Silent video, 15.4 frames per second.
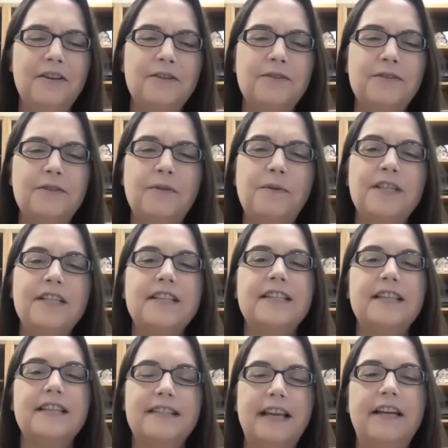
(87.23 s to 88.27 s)
So what does
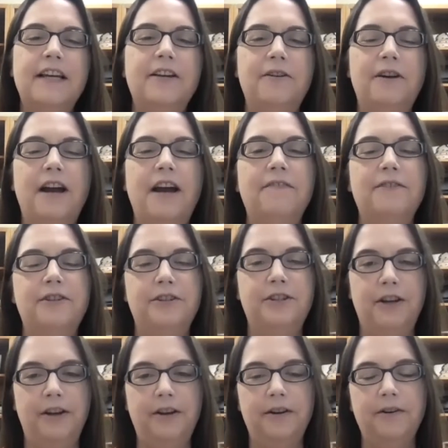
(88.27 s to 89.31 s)
the second graph
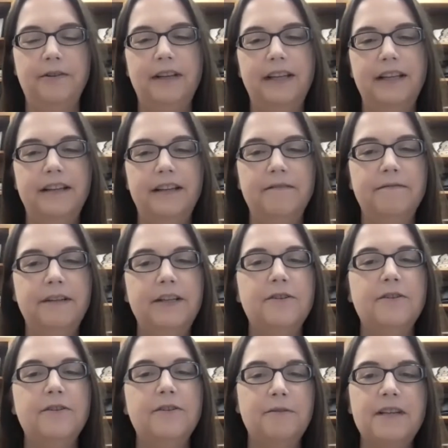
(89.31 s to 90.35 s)
show in
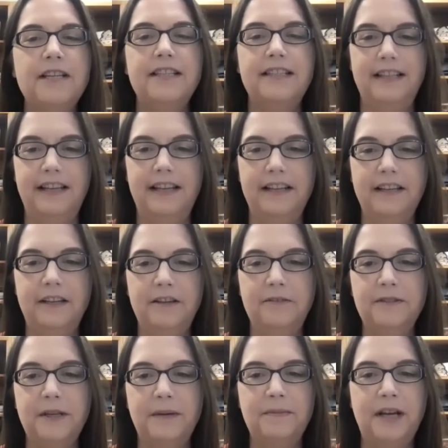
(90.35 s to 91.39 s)
Figure 3c that you've
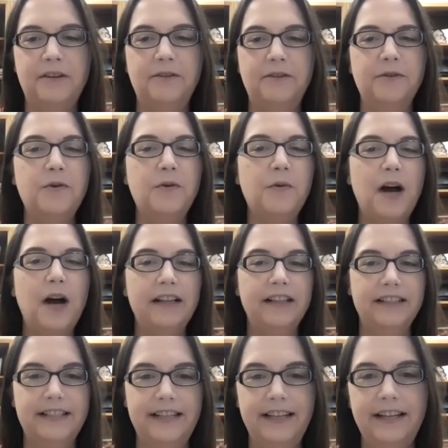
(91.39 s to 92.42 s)
subtitled
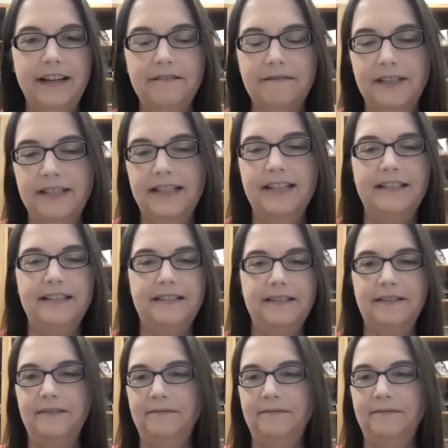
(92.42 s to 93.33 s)
Quality of Visits?